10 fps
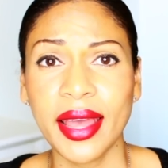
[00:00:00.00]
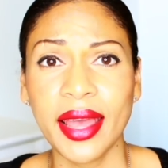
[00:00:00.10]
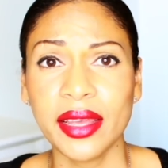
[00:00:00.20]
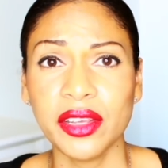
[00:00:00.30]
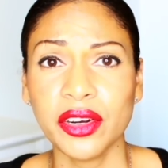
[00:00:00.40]

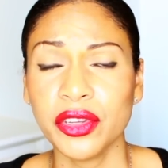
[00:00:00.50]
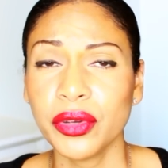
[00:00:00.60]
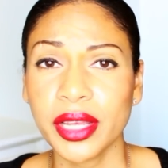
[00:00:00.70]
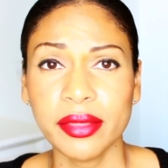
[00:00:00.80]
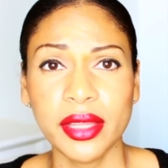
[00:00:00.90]
that you know
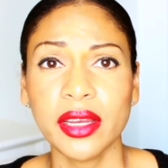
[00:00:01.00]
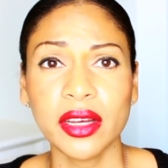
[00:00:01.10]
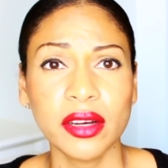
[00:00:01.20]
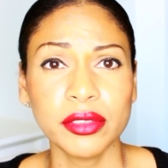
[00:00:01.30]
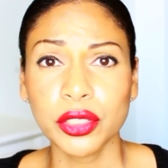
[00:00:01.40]
you can
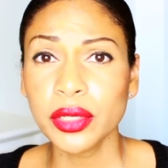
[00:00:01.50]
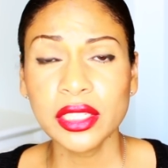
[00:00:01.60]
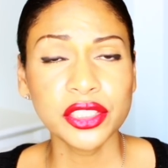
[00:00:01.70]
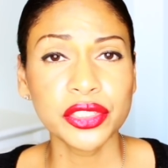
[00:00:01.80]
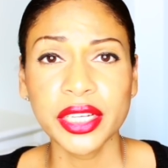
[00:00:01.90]
think of
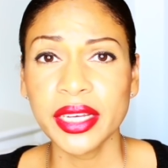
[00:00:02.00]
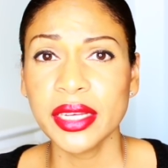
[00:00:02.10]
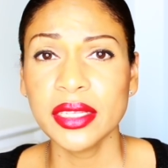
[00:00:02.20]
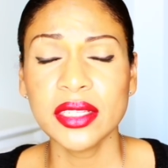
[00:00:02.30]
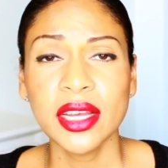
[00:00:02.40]

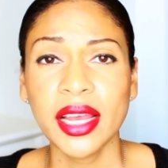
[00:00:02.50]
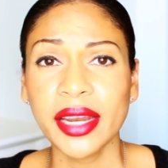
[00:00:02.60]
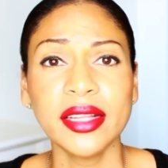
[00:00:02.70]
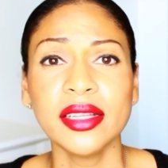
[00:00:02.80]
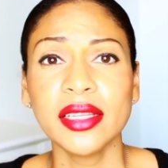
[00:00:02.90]
toiletries
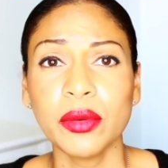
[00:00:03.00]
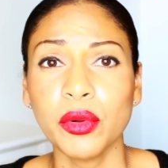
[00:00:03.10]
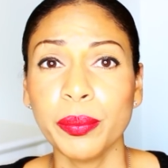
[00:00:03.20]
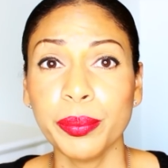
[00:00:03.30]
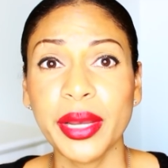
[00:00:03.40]
anything that
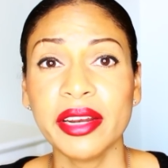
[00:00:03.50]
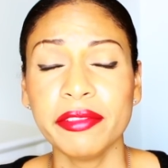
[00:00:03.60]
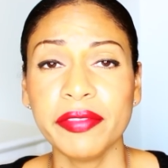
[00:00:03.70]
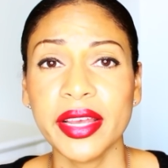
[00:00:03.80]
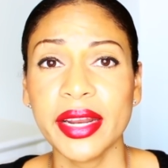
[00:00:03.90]
will
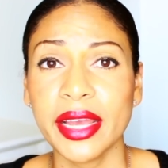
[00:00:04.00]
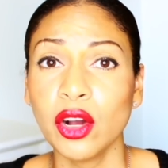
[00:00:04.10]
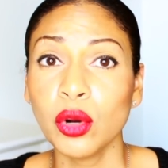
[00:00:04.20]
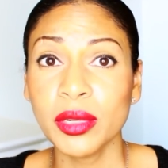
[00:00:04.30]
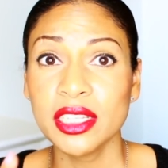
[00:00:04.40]
benefit a
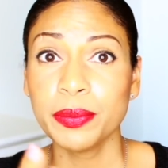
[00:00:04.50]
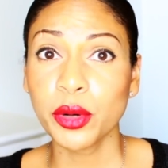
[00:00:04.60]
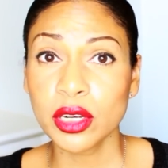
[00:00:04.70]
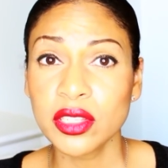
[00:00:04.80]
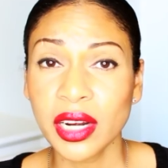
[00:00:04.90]
homeless
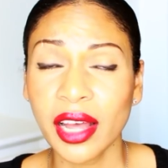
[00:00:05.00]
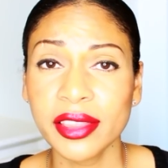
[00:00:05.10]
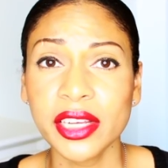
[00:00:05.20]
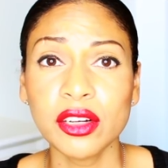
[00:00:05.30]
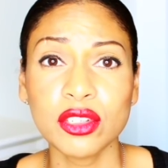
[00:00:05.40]
person
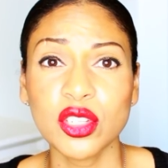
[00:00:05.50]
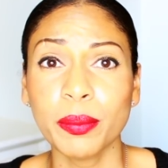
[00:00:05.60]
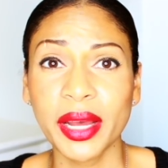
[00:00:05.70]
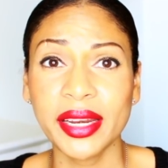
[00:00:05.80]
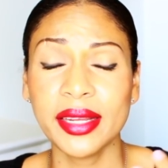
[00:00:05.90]
out there or
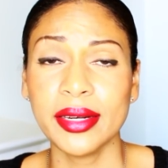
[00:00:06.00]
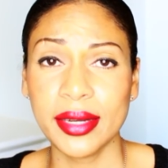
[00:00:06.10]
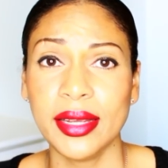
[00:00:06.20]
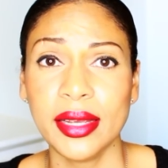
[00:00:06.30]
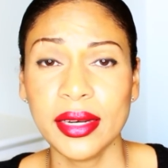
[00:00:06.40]
somebody in
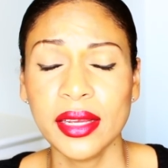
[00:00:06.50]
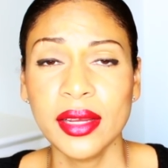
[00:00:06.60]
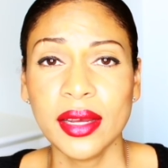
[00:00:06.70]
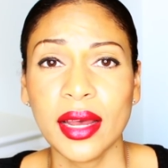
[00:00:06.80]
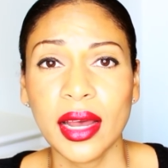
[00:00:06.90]
need
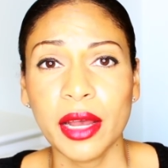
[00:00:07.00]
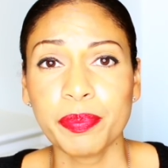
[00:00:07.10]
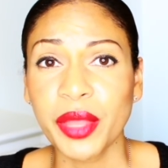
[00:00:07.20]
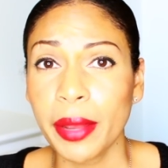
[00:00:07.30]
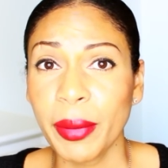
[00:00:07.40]

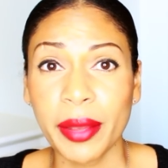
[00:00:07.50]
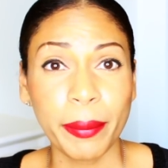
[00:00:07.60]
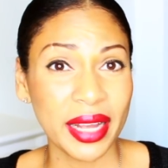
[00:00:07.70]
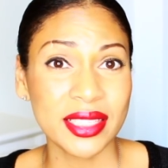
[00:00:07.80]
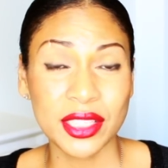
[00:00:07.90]
um, i buy
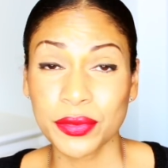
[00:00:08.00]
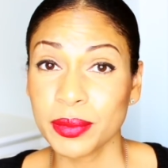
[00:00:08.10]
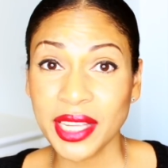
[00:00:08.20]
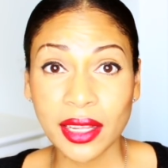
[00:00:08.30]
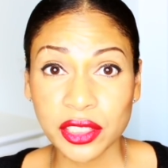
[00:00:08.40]
boxes
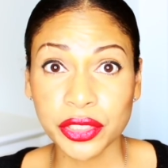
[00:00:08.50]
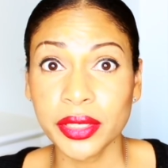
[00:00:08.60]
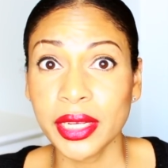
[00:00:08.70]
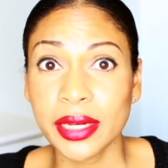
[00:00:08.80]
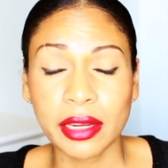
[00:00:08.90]
from dollar
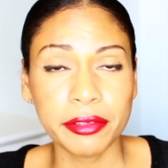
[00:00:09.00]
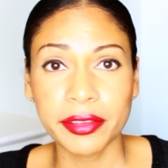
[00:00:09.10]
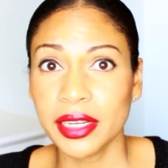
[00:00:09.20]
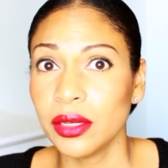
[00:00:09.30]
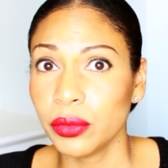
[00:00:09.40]
tree and i
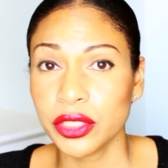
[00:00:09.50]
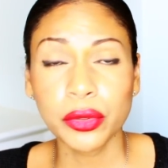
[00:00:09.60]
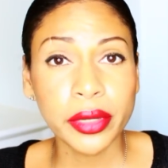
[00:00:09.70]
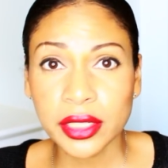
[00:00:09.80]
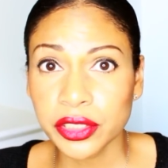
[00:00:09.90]
fill it with
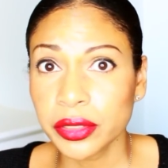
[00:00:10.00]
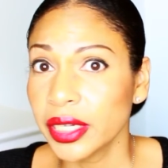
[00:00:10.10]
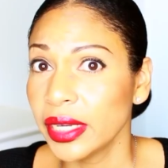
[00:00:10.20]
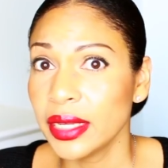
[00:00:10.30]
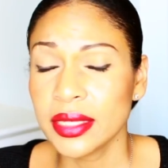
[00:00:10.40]

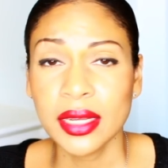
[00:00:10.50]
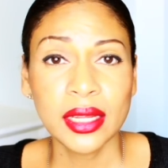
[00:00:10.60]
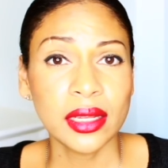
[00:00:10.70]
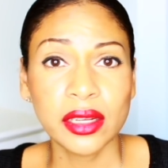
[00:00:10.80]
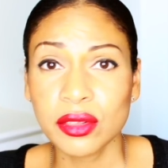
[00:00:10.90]
toiletries
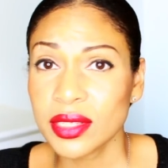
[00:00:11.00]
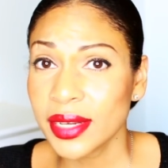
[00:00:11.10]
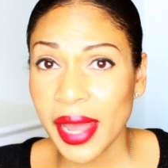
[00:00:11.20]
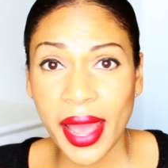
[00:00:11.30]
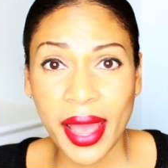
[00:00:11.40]
little
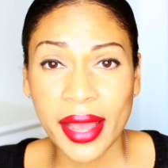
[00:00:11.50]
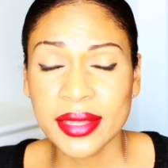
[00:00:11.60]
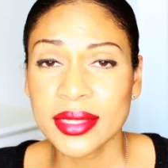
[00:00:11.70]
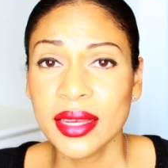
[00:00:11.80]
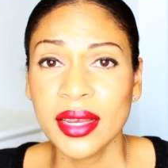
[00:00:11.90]

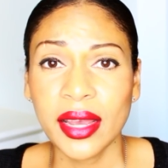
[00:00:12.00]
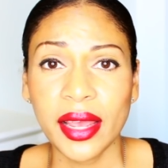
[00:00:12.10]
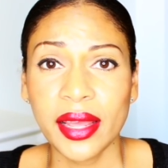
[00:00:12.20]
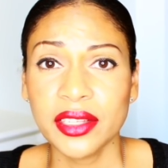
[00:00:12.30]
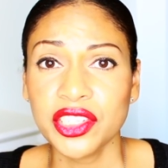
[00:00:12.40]
snacks
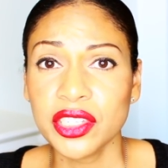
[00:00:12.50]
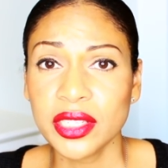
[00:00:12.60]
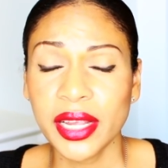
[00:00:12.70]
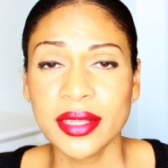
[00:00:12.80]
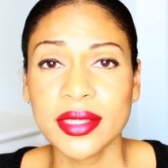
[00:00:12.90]
and just
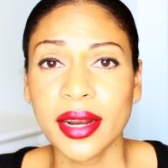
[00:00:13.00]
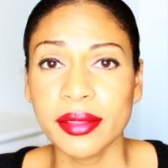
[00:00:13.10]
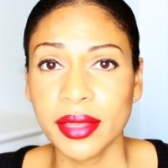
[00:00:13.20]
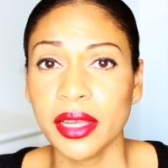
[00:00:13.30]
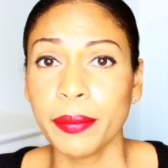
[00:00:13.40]
things that
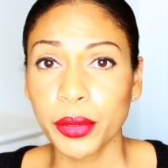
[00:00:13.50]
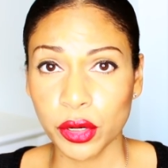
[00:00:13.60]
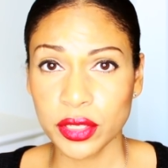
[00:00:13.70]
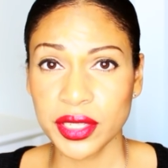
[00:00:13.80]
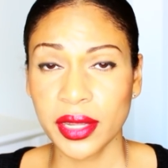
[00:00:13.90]
i think a
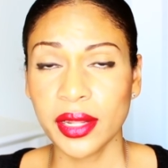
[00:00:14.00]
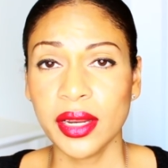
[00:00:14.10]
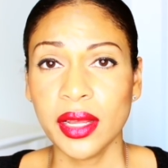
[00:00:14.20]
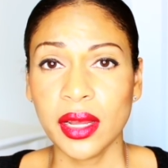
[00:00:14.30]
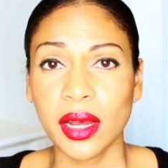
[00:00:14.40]

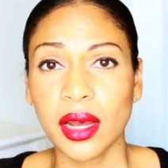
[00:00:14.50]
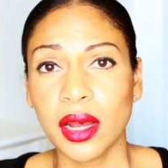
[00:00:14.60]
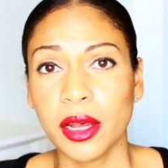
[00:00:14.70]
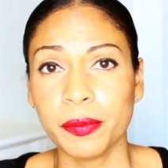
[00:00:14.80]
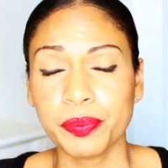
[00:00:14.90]
person
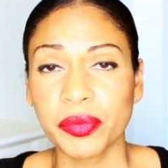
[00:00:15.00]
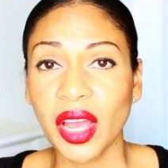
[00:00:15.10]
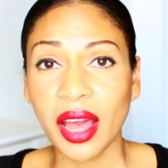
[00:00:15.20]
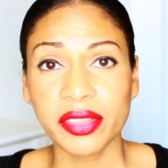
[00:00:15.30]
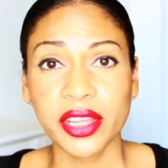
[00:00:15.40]
um,
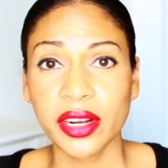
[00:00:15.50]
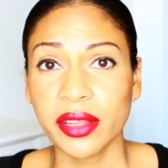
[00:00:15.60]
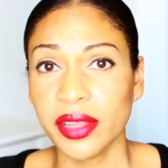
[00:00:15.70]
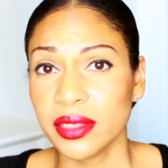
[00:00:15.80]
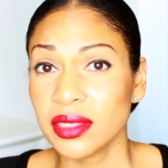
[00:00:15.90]
out
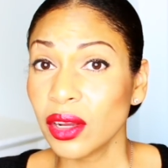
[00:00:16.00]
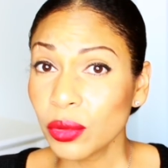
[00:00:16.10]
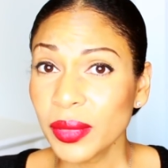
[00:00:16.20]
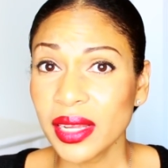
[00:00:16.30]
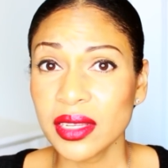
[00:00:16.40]
there that's
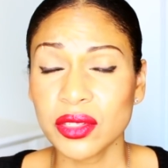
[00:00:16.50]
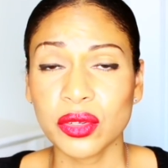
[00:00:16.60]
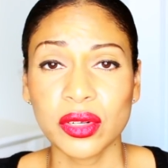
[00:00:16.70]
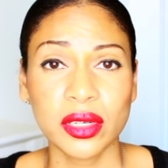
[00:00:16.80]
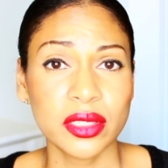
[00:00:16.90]
homeless
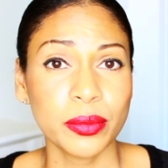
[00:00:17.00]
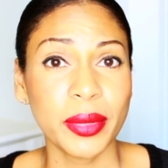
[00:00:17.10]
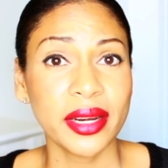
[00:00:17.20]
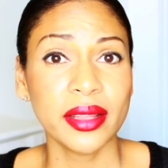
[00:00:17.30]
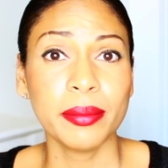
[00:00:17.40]
or
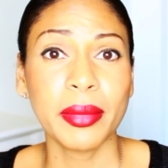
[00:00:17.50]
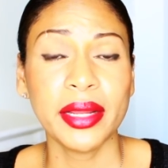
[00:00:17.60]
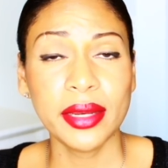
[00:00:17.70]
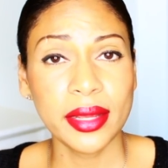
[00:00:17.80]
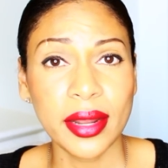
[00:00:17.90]
somebody that
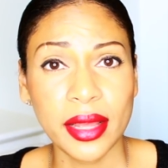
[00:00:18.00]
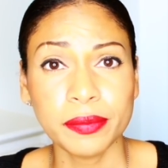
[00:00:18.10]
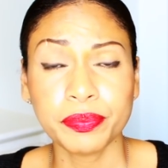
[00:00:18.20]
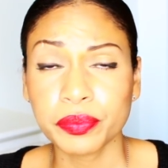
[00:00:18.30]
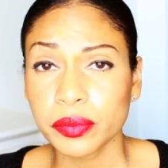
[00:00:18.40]
might need
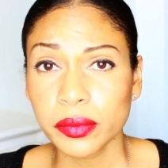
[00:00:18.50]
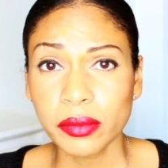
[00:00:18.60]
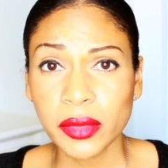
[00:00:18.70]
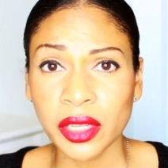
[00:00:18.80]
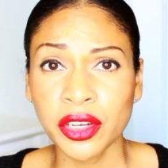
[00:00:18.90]
it
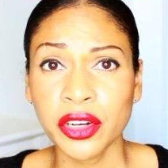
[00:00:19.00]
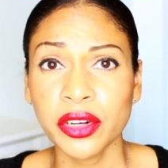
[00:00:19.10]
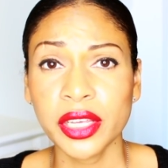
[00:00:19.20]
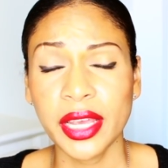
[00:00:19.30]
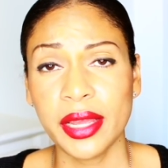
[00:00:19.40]
you
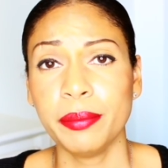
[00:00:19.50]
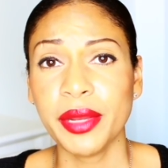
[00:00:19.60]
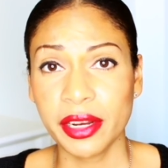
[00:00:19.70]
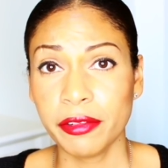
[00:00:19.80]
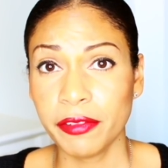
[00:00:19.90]
know can
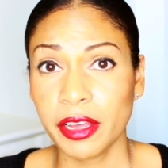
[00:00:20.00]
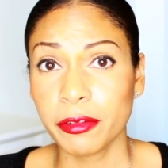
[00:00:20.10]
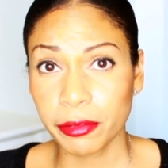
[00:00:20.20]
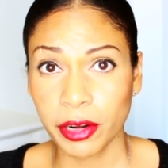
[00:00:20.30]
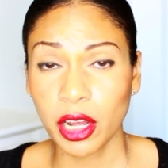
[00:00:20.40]

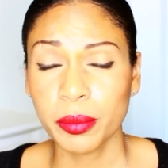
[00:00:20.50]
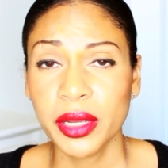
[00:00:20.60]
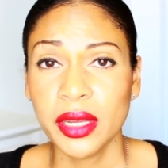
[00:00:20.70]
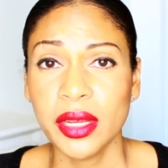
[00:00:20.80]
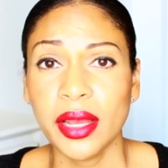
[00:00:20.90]
benefit from
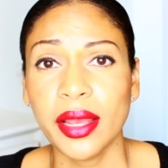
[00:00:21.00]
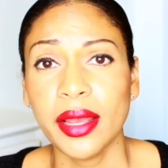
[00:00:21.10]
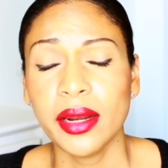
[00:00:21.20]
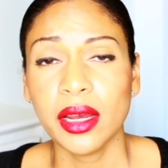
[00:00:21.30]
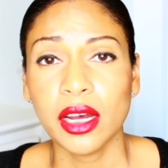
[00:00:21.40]

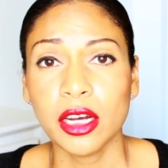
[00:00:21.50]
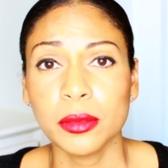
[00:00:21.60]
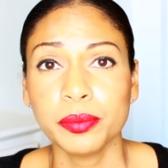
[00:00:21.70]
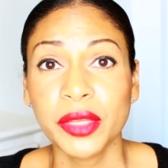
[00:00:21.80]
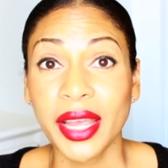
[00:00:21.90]
and
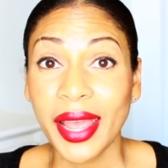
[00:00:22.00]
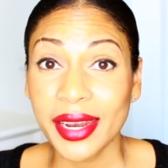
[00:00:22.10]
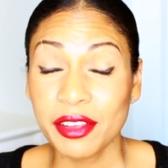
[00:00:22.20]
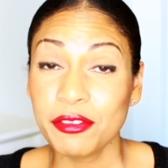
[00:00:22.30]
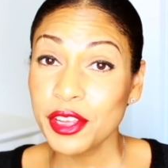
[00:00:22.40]
um,
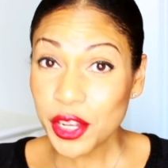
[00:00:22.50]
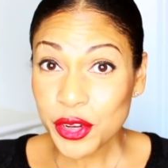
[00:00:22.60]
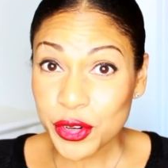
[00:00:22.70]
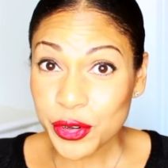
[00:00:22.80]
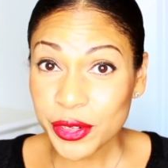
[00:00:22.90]
and if
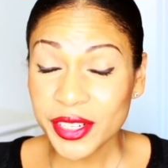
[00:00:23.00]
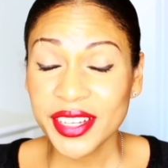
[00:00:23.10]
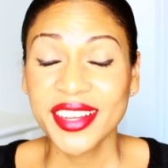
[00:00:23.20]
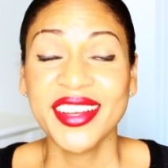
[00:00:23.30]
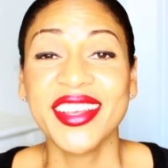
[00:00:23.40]
you
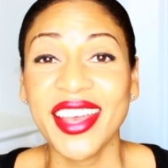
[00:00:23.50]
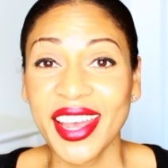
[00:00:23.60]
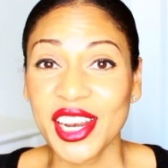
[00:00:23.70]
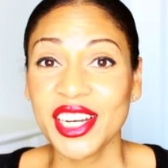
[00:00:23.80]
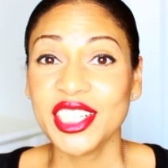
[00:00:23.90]

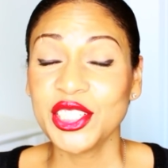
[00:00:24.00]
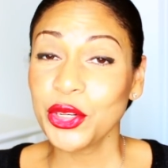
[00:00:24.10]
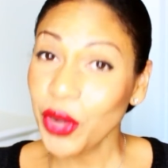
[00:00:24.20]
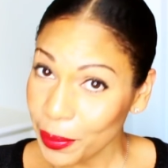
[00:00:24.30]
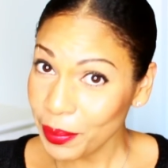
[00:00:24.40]
can
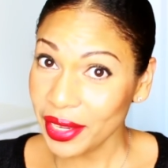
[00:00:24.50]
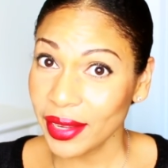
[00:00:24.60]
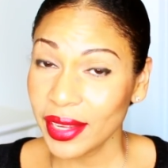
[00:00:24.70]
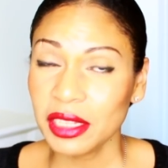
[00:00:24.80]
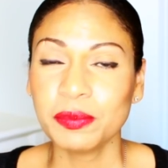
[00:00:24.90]
join
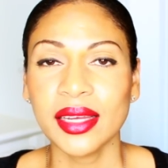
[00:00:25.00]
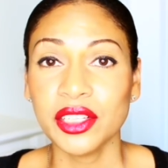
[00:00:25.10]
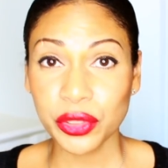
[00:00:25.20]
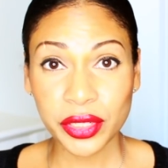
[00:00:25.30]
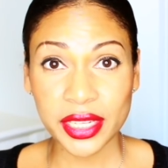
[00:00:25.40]
me
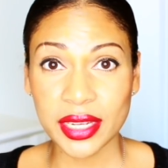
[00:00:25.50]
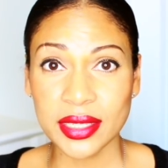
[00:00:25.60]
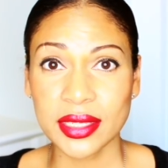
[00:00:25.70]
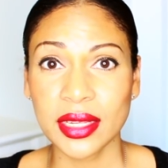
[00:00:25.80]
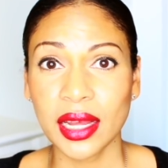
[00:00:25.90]
and do
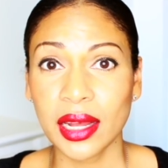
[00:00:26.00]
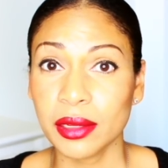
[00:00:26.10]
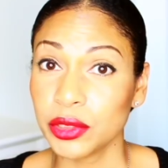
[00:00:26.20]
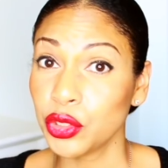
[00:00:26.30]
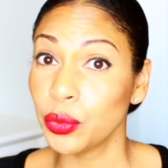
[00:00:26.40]
this
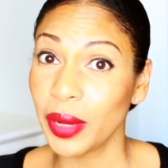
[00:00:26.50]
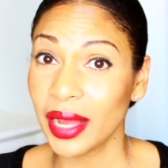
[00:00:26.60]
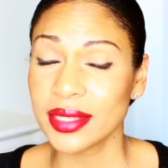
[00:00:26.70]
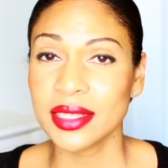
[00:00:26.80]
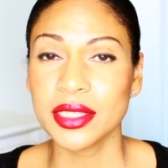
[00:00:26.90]
uh, two
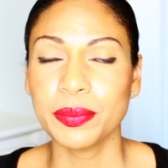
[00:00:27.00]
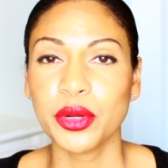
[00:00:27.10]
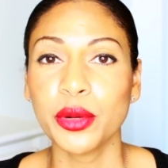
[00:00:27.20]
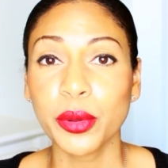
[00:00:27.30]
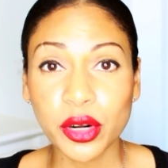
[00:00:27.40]
boxes
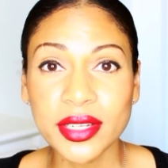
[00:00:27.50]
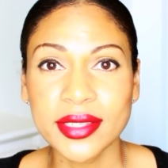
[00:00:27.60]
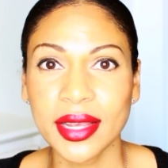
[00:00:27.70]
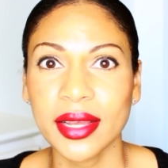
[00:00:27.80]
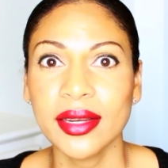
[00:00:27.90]
per
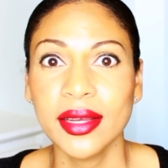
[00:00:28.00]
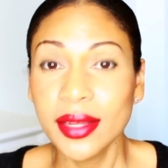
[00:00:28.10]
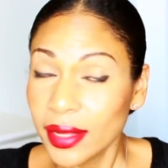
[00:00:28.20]
person